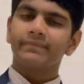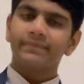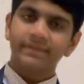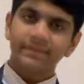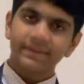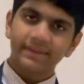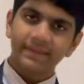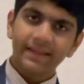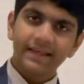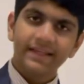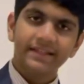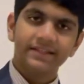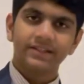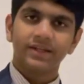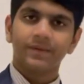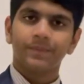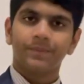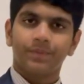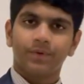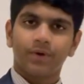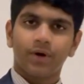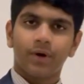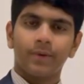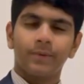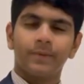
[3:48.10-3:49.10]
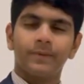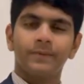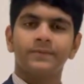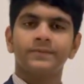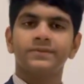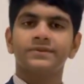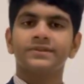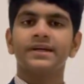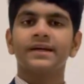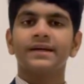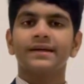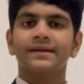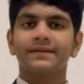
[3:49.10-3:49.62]
These are problems
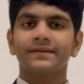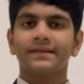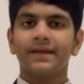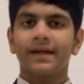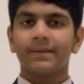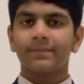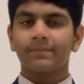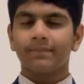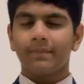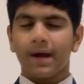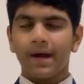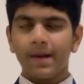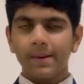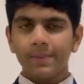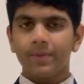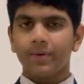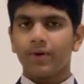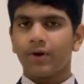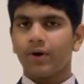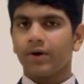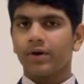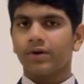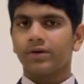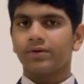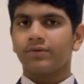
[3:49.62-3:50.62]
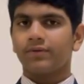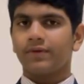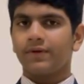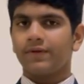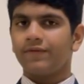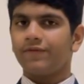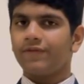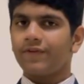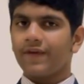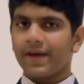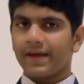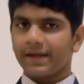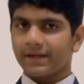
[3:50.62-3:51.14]
that my product will
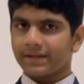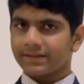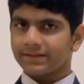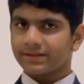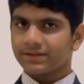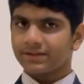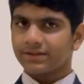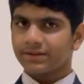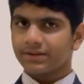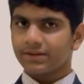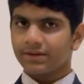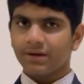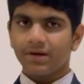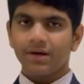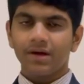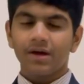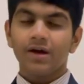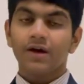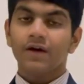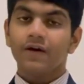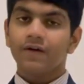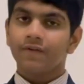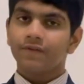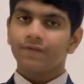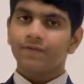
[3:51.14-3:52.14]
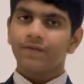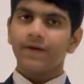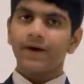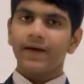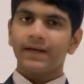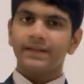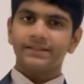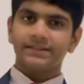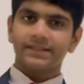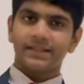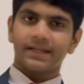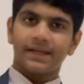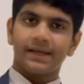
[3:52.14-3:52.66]
fix.
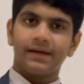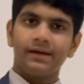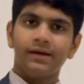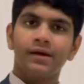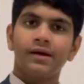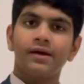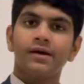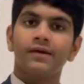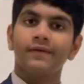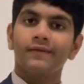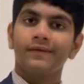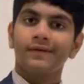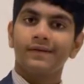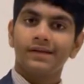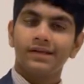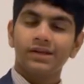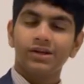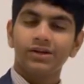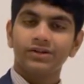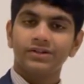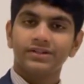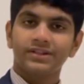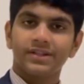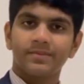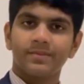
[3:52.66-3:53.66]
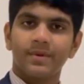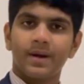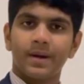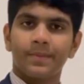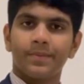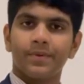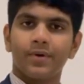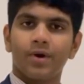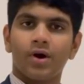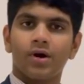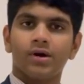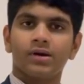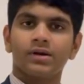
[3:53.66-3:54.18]
Firstly, when you see my
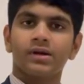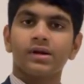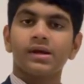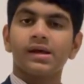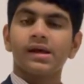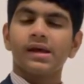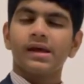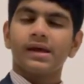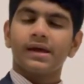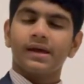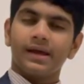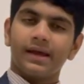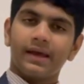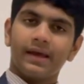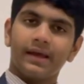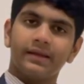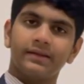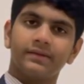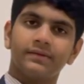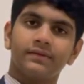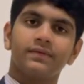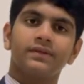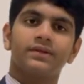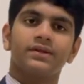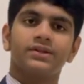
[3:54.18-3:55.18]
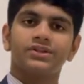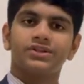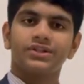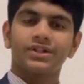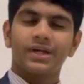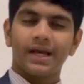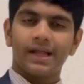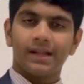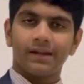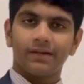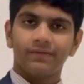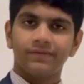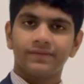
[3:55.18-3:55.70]
product in the
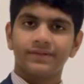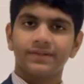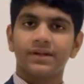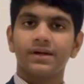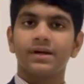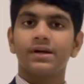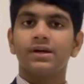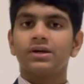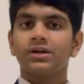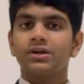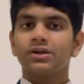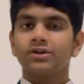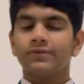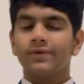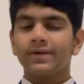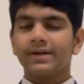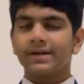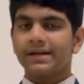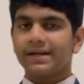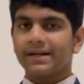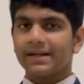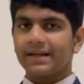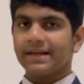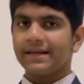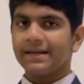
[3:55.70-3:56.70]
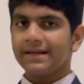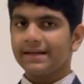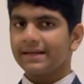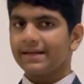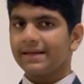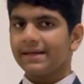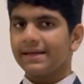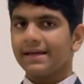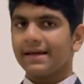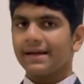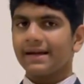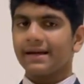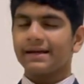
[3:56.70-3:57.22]
shelves, you will clearly
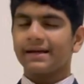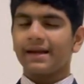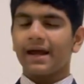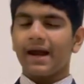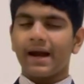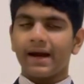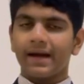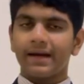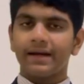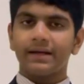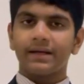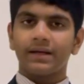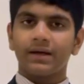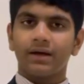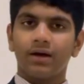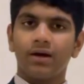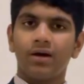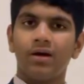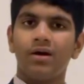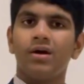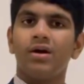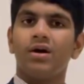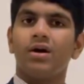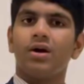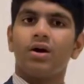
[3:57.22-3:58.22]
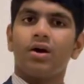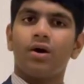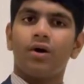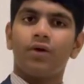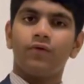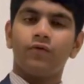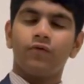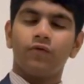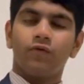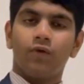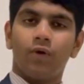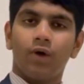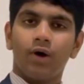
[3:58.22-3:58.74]
get an idea of
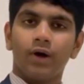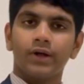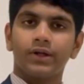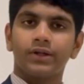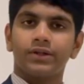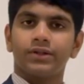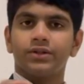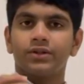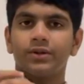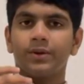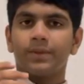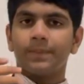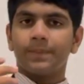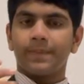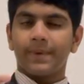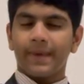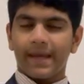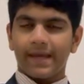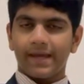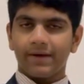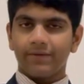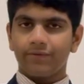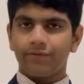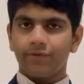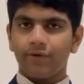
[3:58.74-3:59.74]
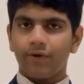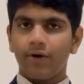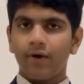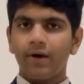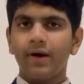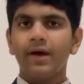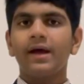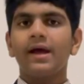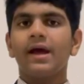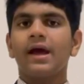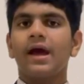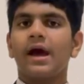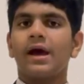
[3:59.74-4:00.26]
what you're paying for
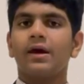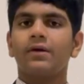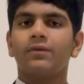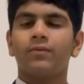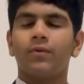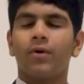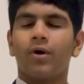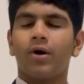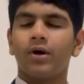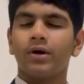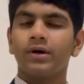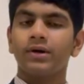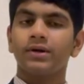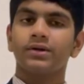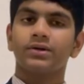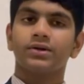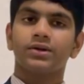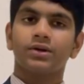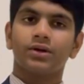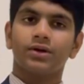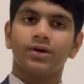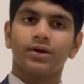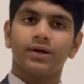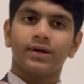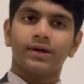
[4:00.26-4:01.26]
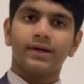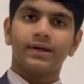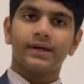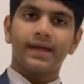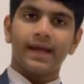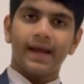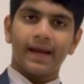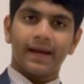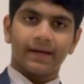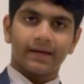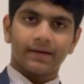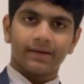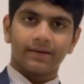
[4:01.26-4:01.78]
and what you're going to get.